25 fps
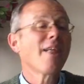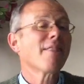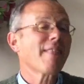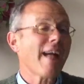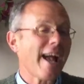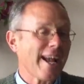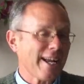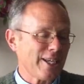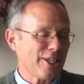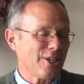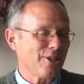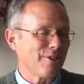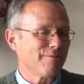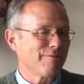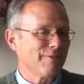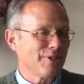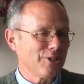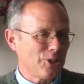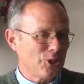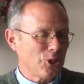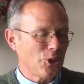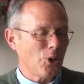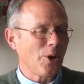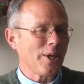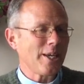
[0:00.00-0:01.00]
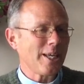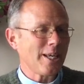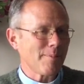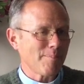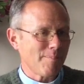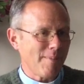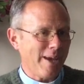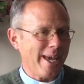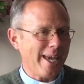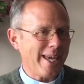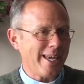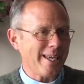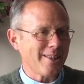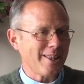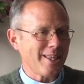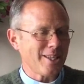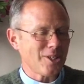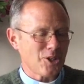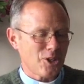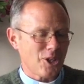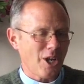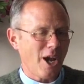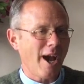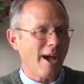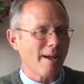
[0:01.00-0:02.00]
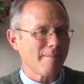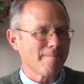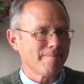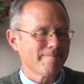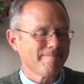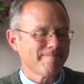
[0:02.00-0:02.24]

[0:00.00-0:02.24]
Thank you for joining me this time.